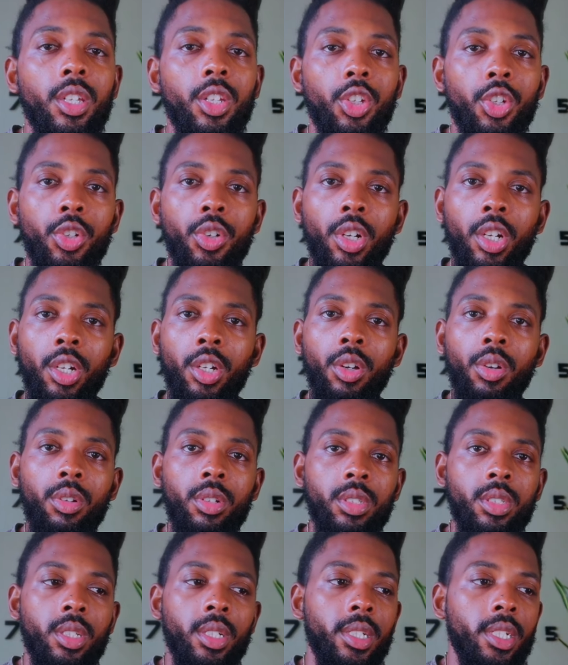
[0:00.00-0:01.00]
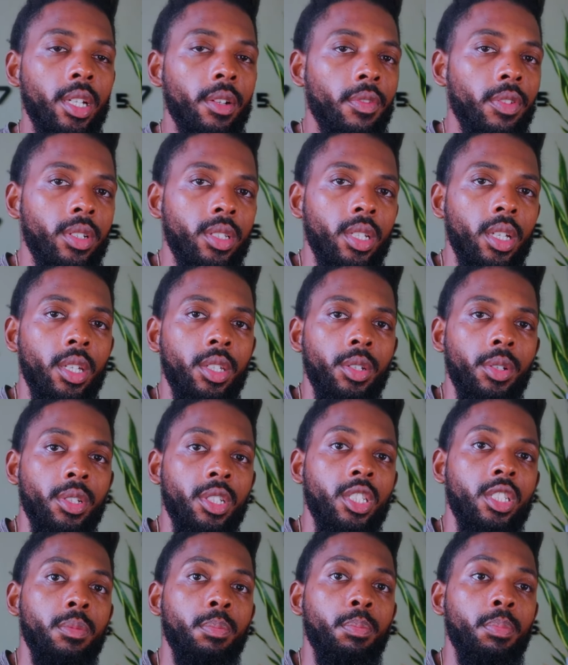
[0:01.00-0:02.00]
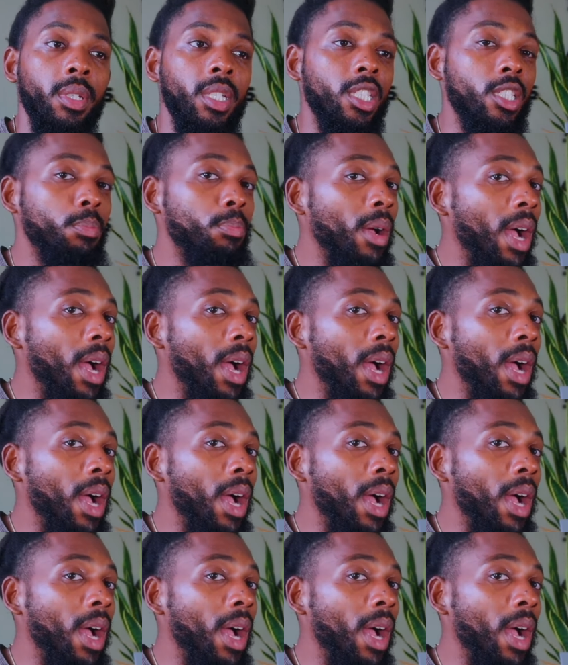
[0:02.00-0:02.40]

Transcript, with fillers: You're going to notice the difference in your speech